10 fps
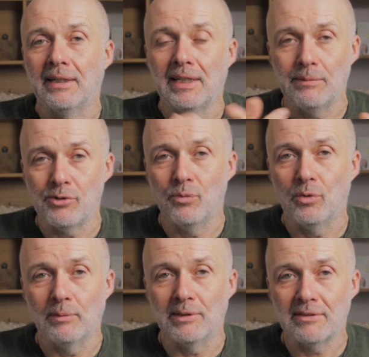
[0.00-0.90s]
keeps you
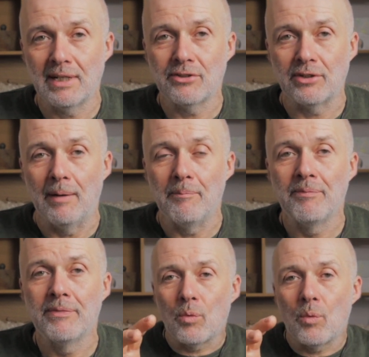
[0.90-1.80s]
warm, etc.
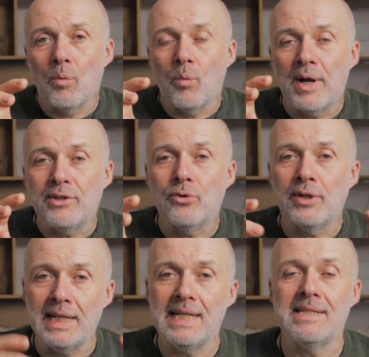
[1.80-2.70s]
When you're
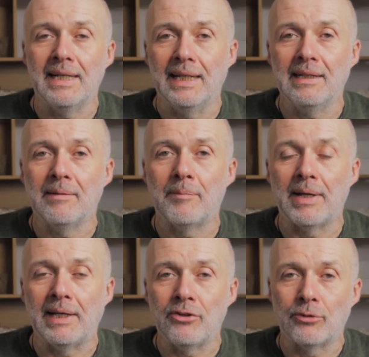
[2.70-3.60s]
eating
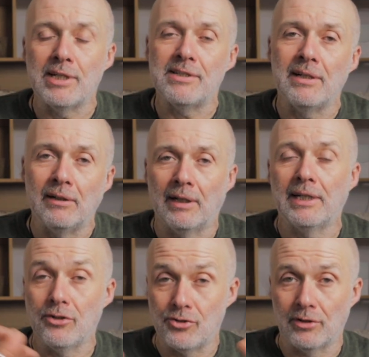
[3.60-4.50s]
and you're eating
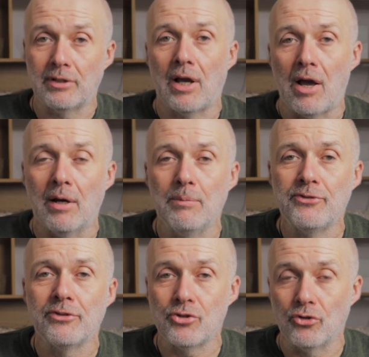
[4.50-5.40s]
glycogen,
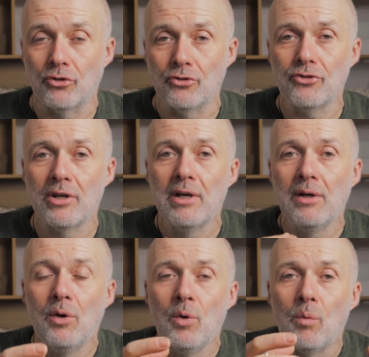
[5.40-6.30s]
carbs, sugars,
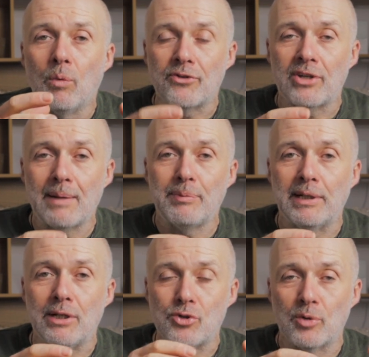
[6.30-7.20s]
what's
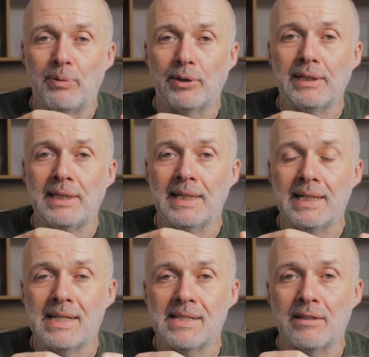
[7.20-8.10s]
happening is your
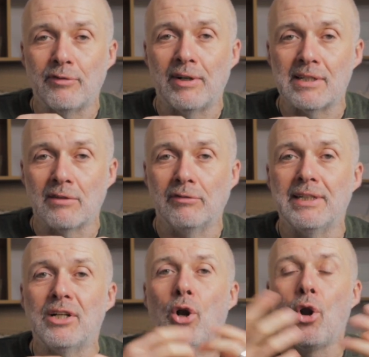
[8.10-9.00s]
body is
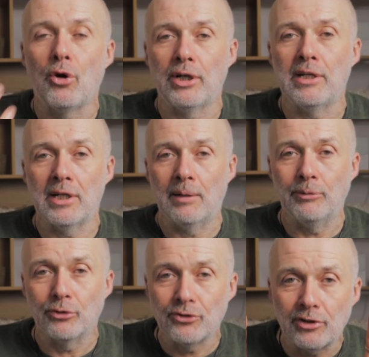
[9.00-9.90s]
effectively clogging up.
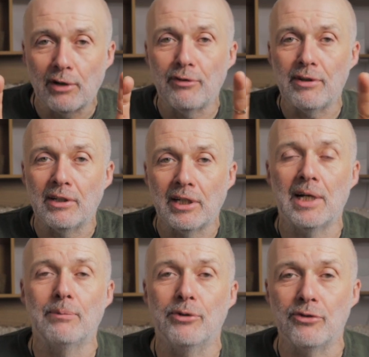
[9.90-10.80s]
You're stuffing the
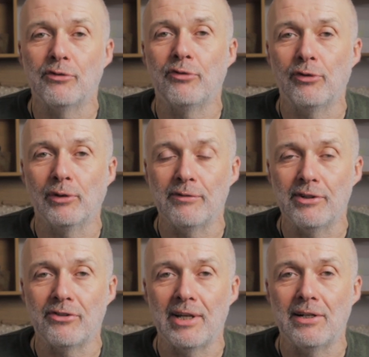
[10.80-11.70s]
cupboards full of
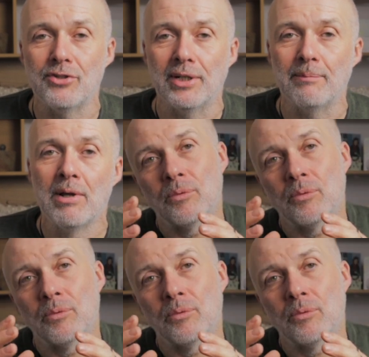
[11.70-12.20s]
this energy.